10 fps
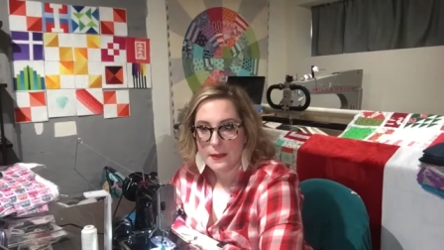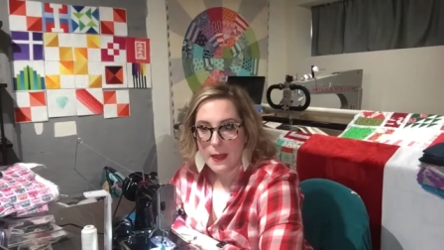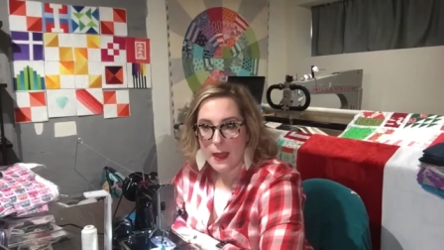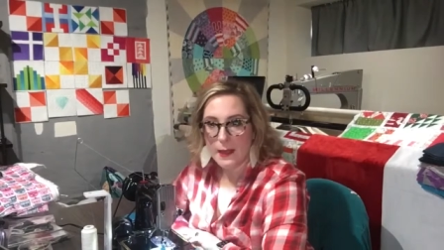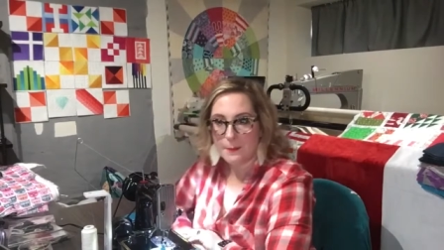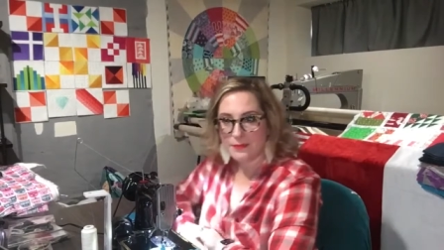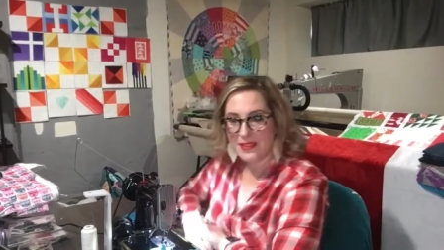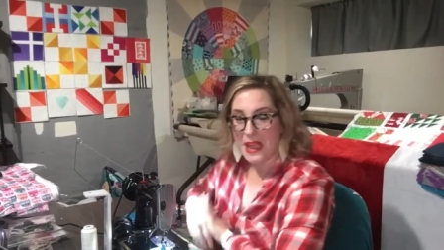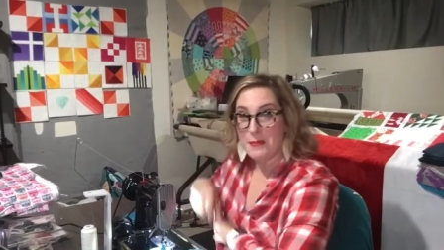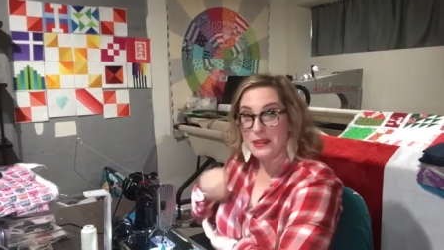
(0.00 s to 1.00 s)

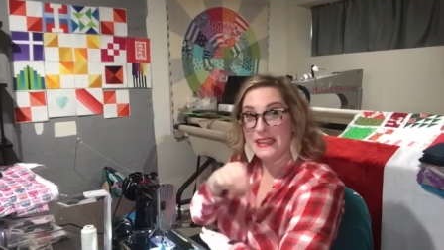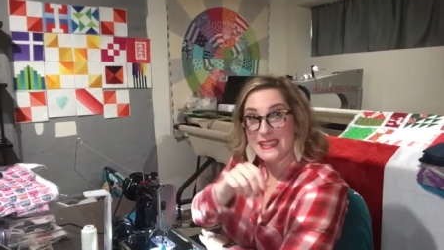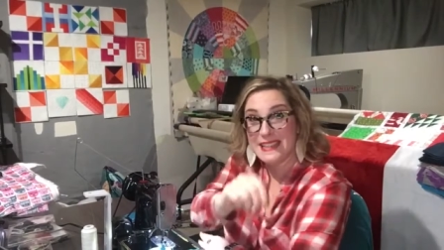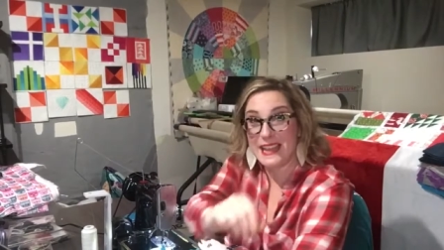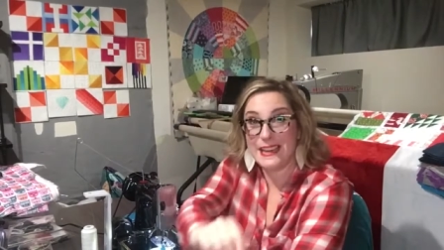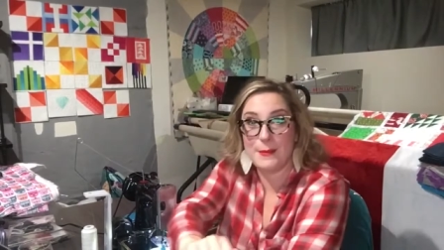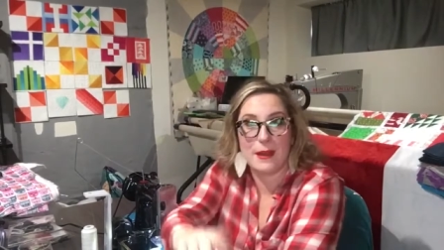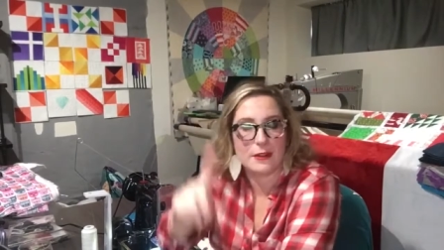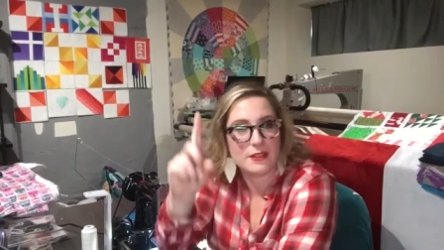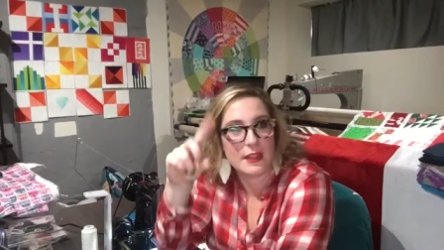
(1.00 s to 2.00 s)
I'm pretty excited about
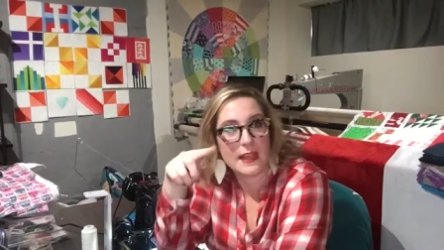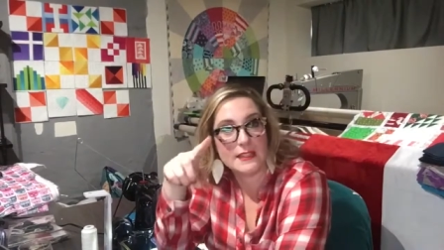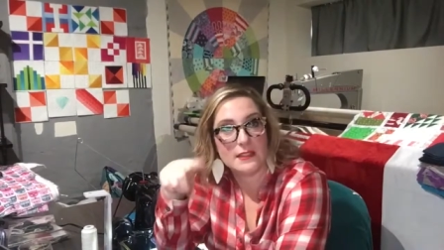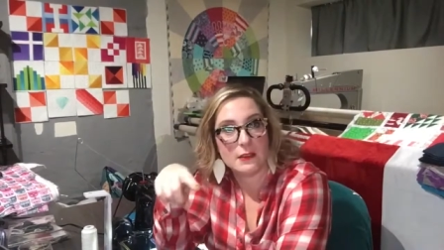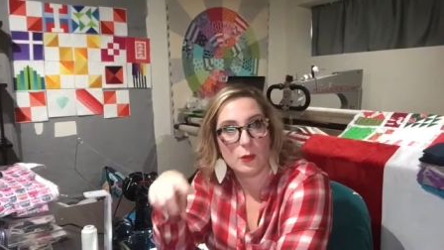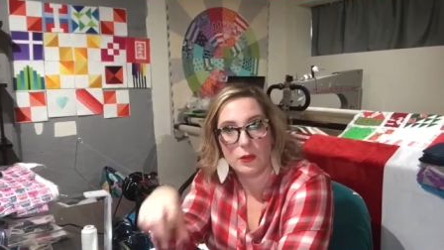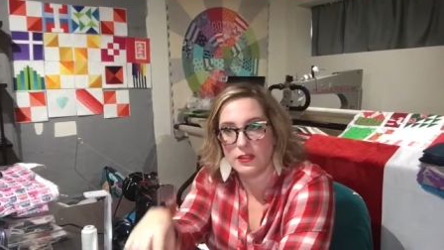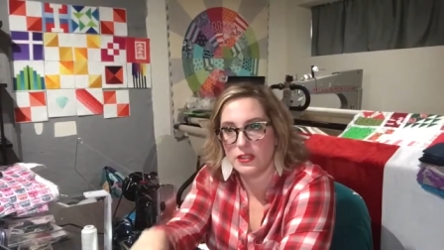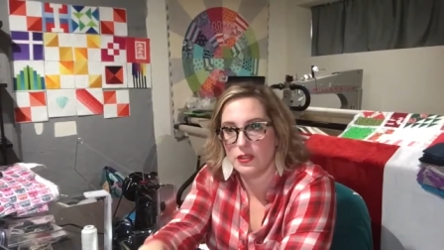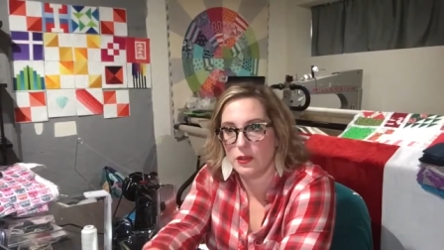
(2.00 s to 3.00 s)
it. So that's Quilt
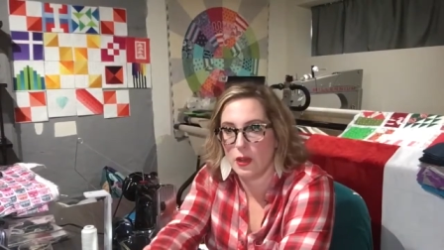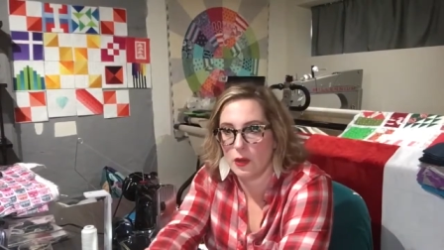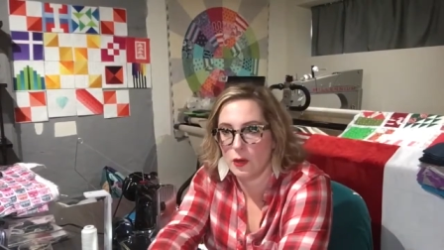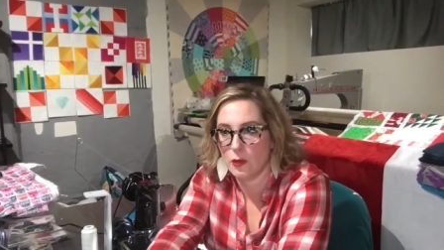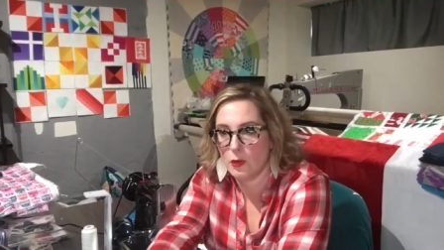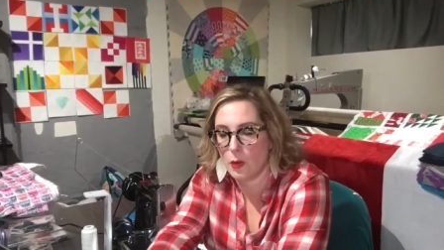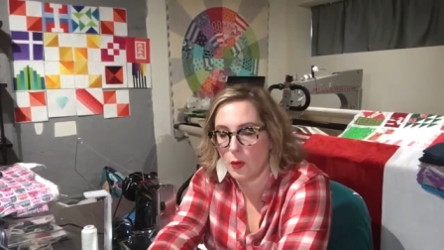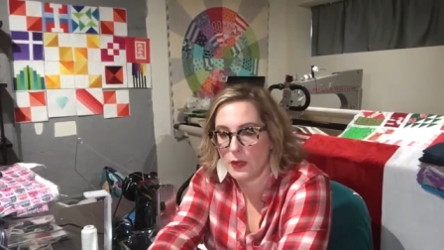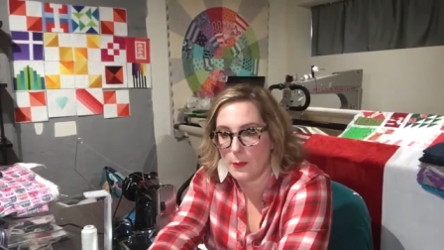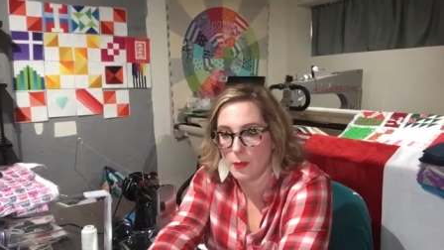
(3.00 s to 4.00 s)
As You Go
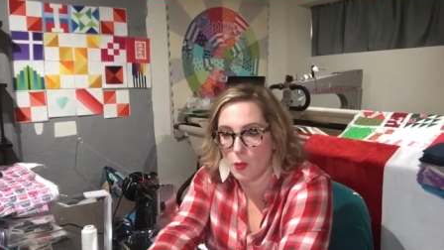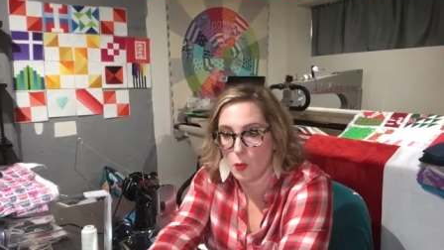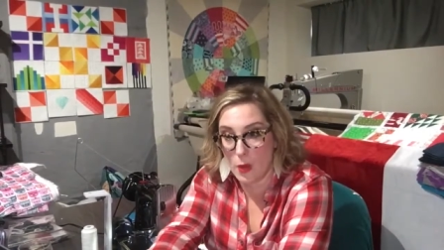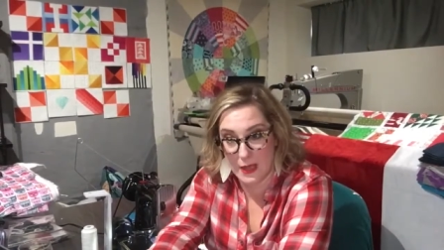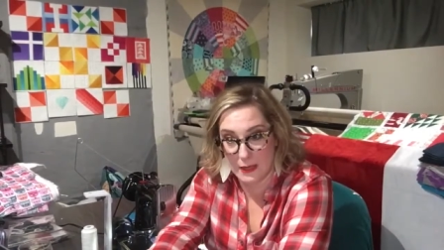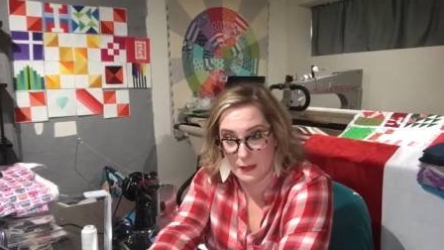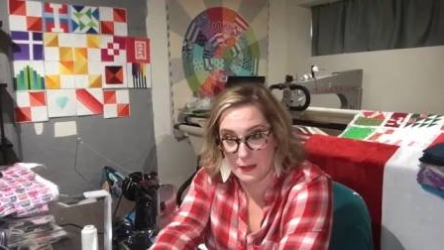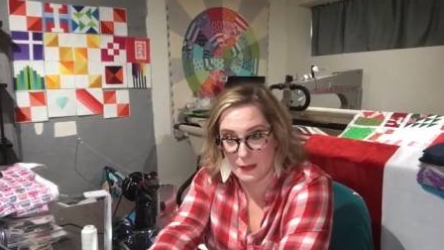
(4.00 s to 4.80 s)
#1.